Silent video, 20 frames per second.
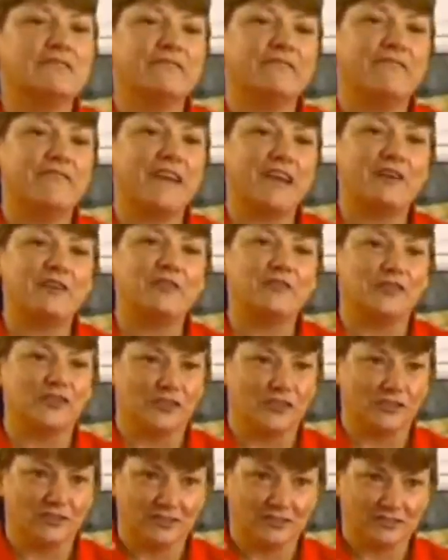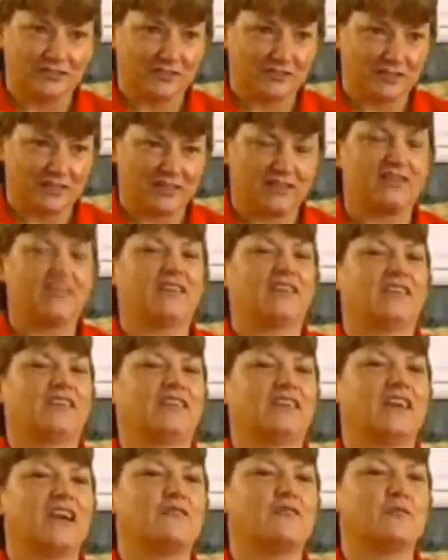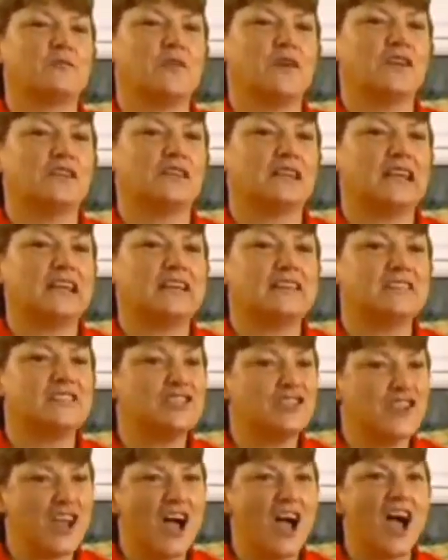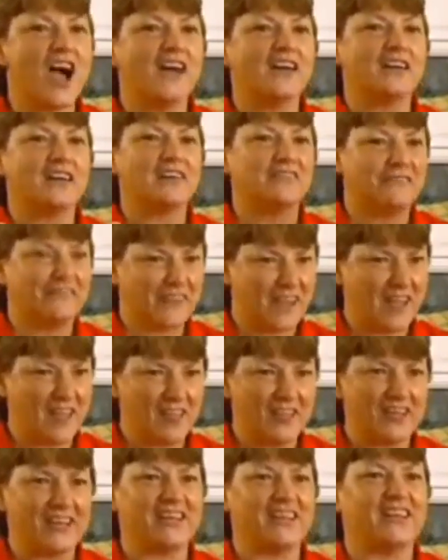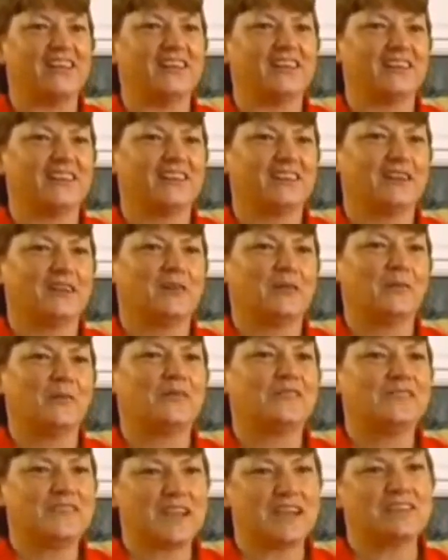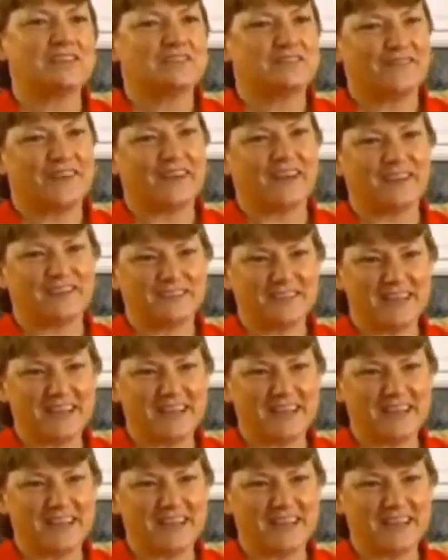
the federal government, it is not a felony not to file